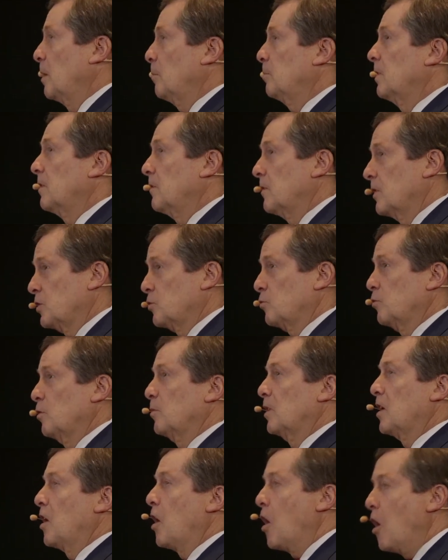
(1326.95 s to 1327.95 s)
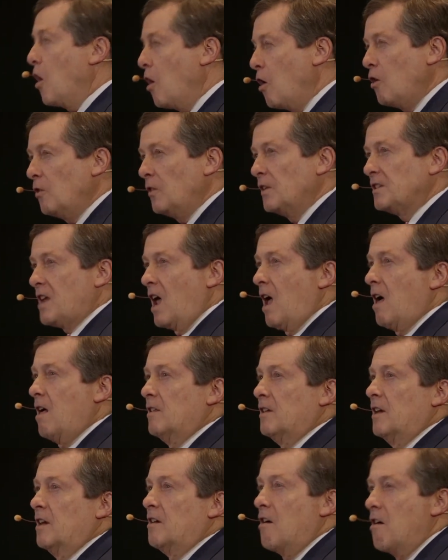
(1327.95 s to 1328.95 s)
people in this room and all the
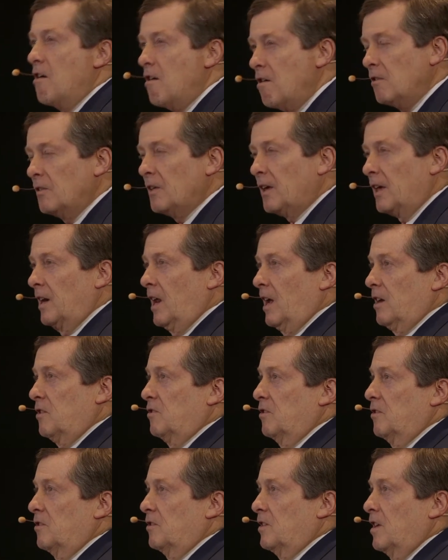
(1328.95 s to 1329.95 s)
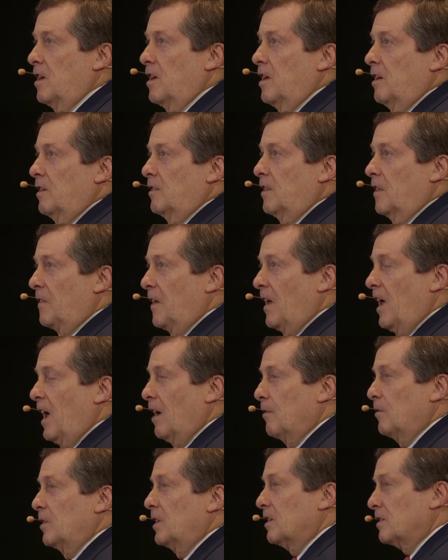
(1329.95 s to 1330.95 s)
talent and all the connections that they
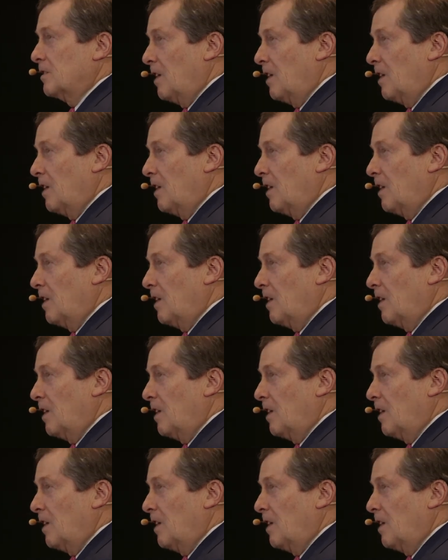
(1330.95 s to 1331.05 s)
have and